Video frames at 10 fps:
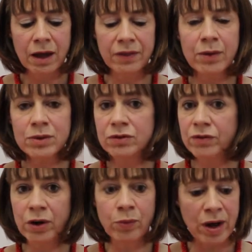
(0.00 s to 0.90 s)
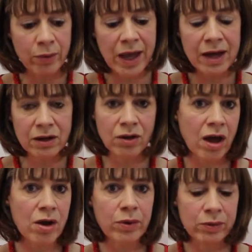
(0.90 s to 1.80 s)
And that was all very well. We had a
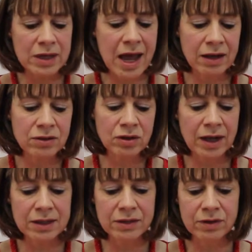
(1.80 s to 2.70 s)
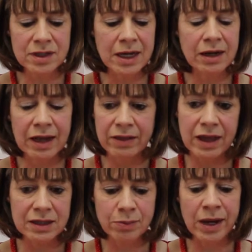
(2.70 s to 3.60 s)
go, it was a hands-on activity, and they
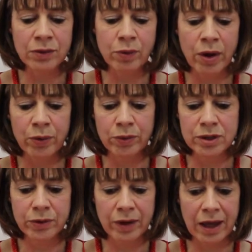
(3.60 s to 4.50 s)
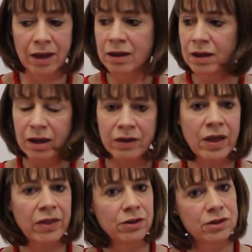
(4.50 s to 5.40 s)
explained why we were doing it, and
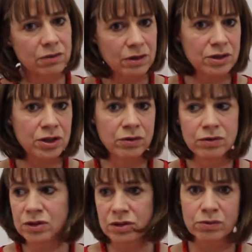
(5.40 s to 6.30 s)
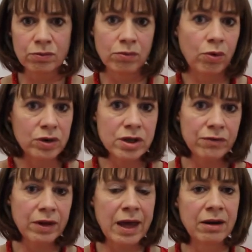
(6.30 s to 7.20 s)
then the students just walked off
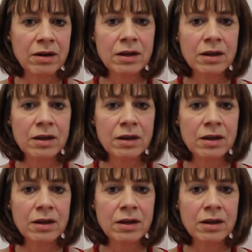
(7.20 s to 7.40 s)
again.